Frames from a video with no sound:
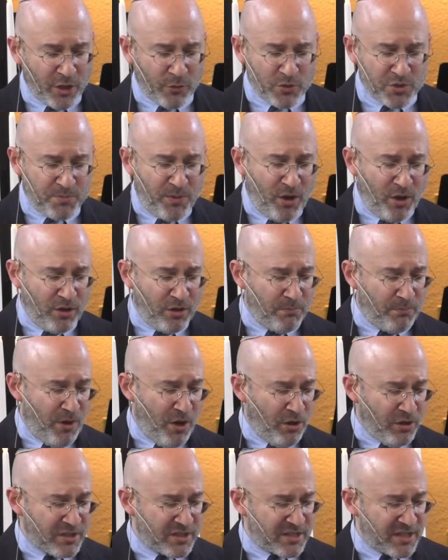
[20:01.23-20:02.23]
other words,
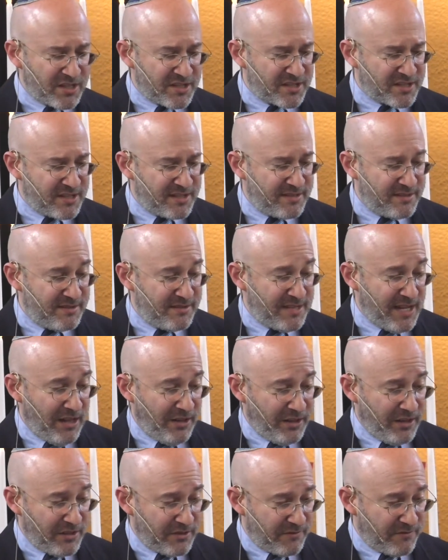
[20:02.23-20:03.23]
Paul is
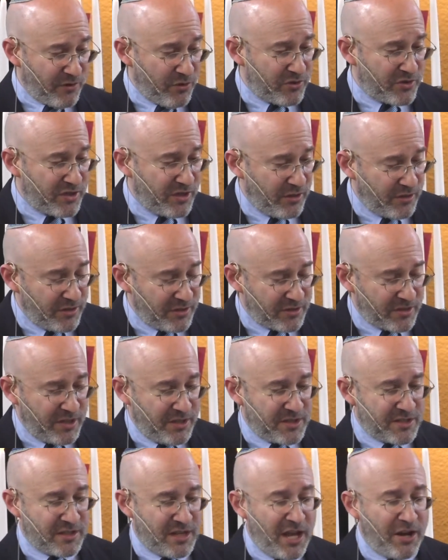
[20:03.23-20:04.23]
telling his folks here in
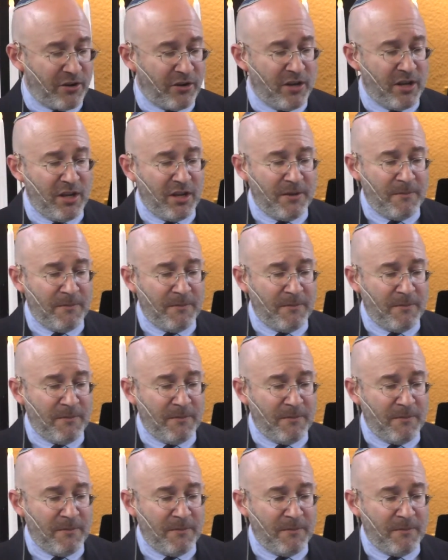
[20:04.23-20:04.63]
his letter,